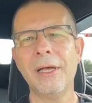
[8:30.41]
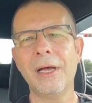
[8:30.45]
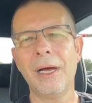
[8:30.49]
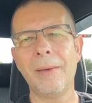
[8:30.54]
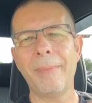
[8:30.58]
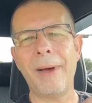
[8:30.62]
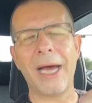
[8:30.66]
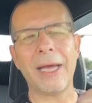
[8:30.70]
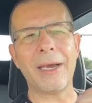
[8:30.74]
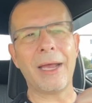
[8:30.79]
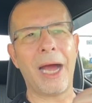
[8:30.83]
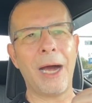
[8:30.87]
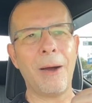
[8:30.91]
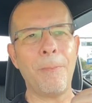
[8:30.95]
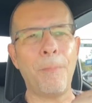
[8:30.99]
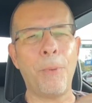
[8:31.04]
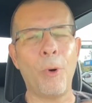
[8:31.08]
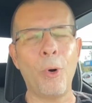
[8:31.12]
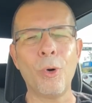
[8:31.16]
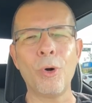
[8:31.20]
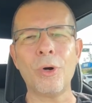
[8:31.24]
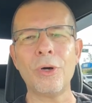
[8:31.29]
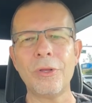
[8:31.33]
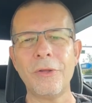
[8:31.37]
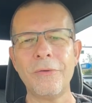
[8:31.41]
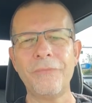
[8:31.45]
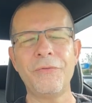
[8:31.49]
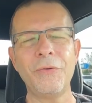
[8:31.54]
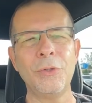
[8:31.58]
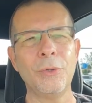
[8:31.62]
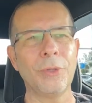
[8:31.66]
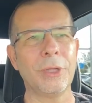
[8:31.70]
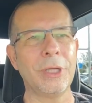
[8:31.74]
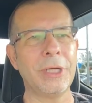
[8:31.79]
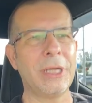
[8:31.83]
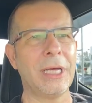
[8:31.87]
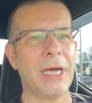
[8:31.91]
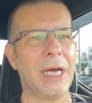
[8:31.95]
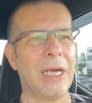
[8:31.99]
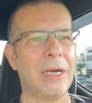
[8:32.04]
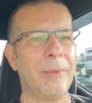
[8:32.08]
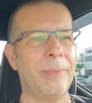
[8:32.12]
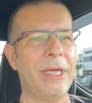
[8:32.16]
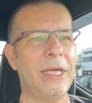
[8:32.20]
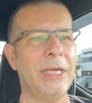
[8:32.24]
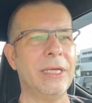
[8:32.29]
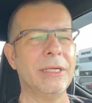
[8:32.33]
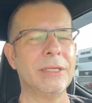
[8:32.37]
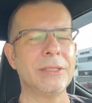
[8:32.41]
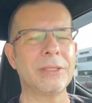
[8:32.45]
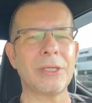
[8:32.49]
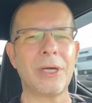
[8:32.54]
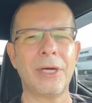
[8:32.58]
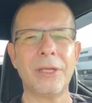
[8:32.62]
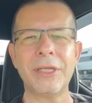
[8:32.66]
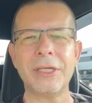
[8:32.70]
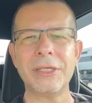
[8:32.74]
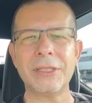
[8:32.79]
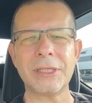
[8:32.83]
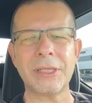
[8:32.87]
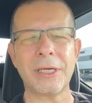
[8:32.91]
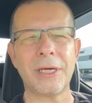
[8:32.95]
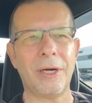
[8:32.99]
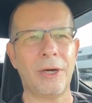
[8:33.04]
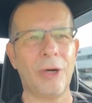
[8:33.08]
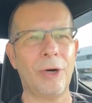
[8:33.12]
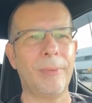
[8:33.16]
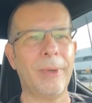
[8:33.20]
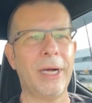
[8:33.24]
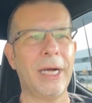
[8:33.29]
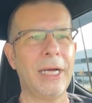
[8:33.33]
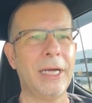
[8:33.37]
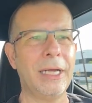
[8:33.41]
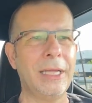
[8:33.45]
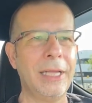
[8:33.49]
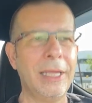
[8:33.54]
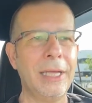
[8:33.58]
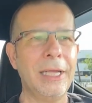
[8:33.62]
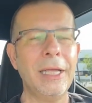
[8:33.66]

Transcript: about how poor the fuel economy is on the Tacoma.